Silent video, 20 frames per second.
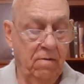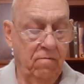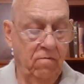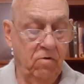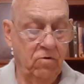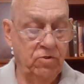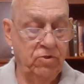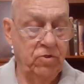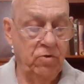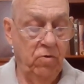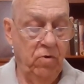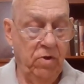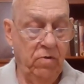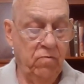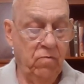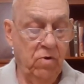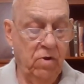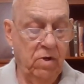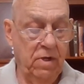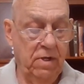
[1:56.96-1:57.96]
Verse
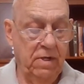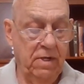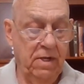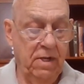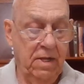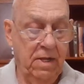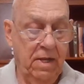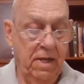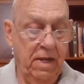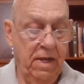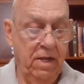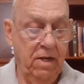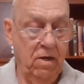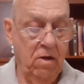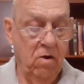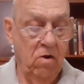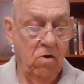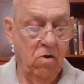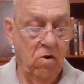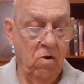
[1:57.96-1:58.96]
31. And
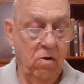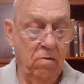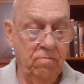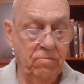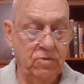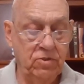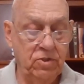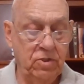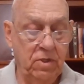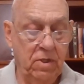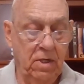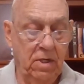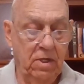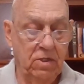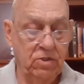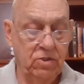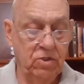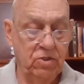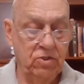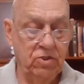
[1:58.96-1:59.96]
arms
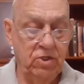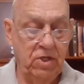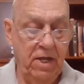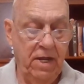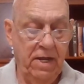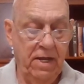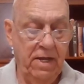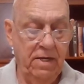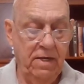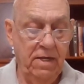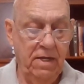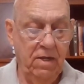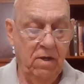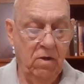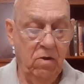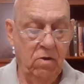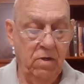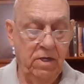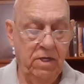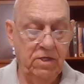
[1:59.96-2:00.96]
shall stand
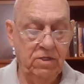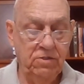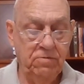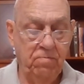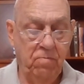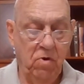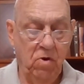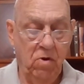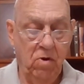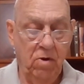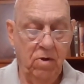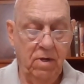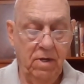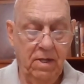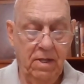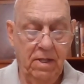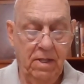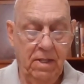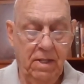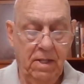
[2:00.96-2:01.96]
on his part,
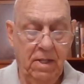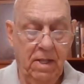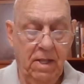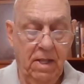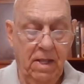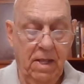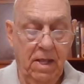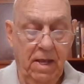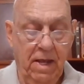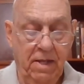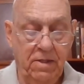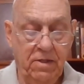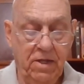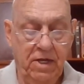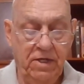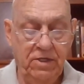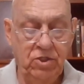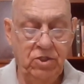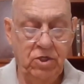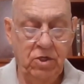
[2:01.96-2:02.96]
and
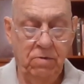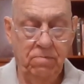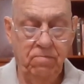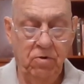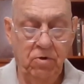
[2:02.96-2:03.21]
they shall